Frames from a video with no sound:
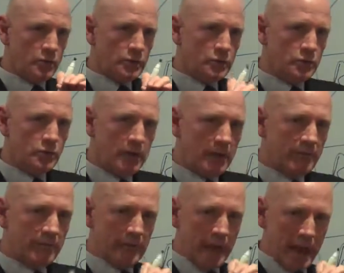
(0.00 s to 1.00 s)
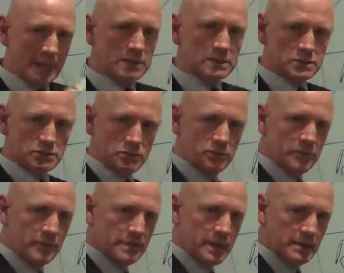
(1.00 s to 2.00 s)
you'll have understood what
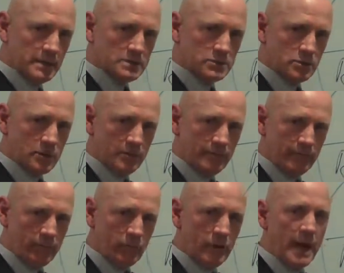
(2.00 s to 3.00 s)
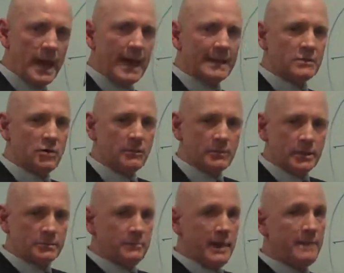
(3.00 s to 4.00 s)
the tender's looking for and not
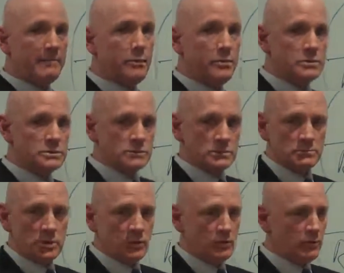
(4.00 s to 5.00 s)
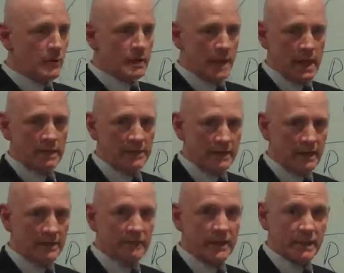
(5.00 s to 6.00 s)
being bamboozled by all that other
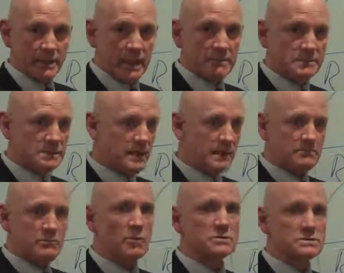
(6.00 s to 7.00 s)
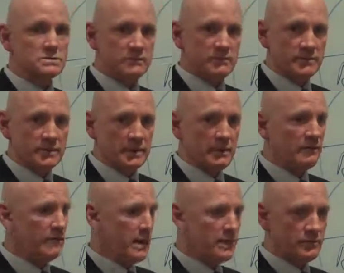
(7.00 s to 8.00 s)
guff that comes in that monster of a thing of
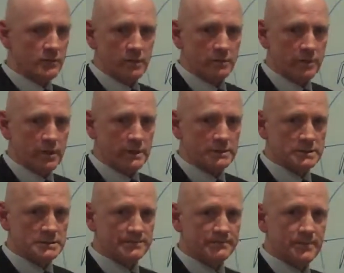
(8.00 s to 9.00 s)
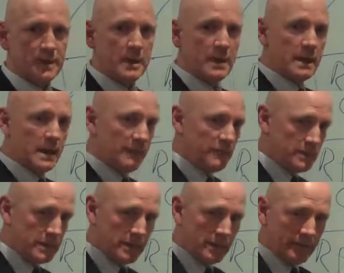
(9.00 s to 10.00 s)
100-odd pages. If you
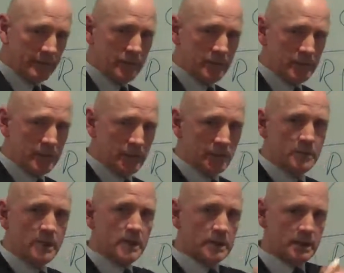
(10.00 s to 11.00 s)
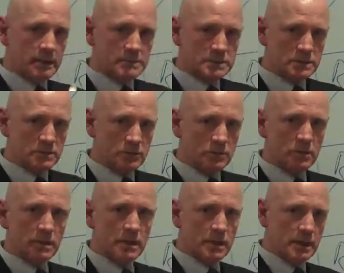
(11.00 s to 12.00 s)
need any further help, give us a call,